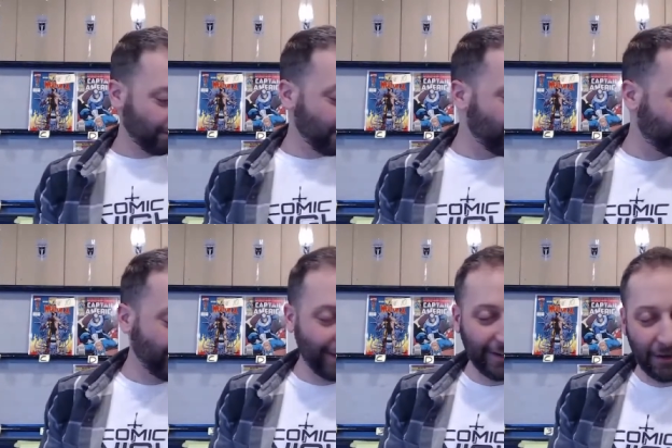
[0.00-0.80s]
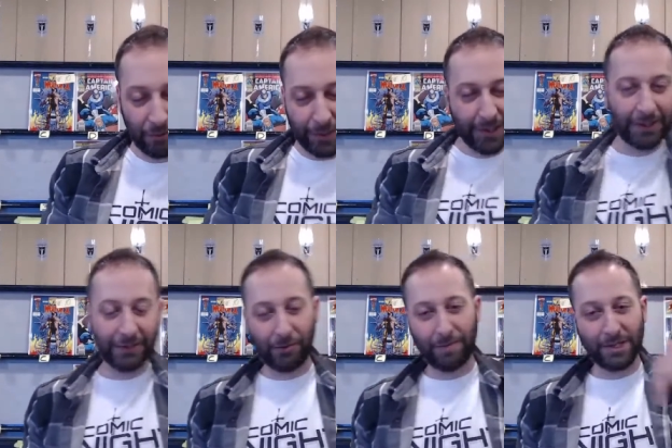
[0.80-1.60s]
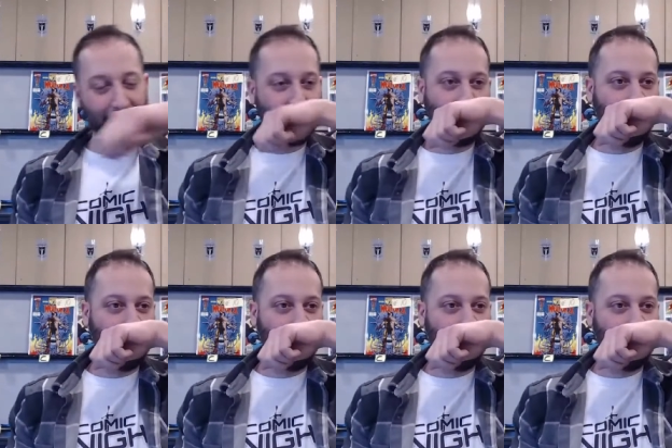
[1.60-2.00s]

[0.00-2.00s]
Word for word: Please uh, read the description.